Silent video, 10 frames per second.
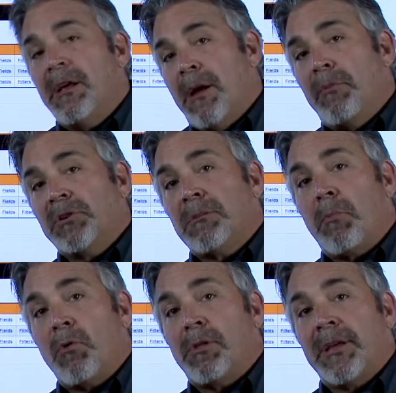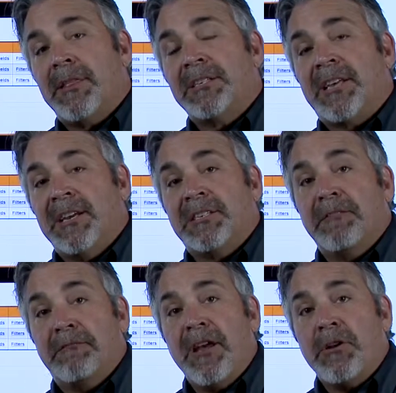and most importantly in this case,
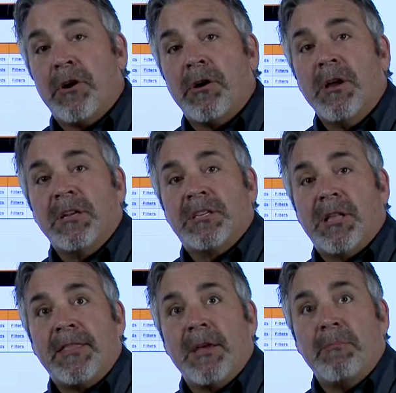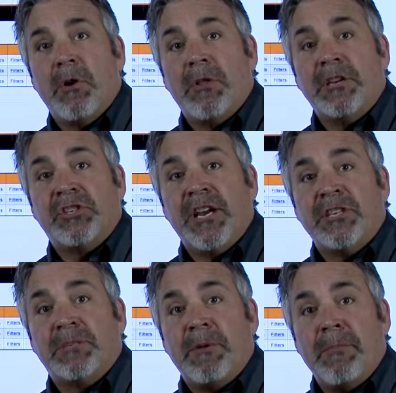the vendor, to let them know that a
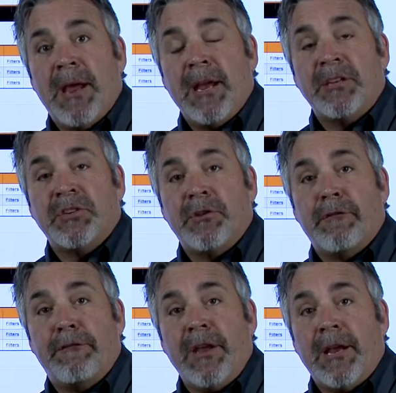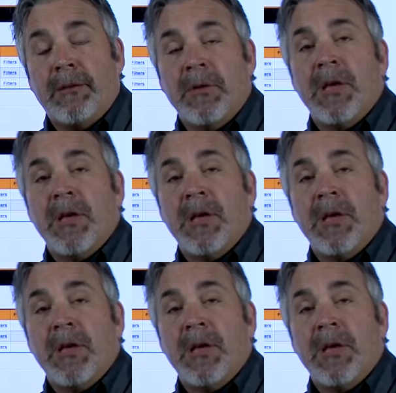change has been made to their feed.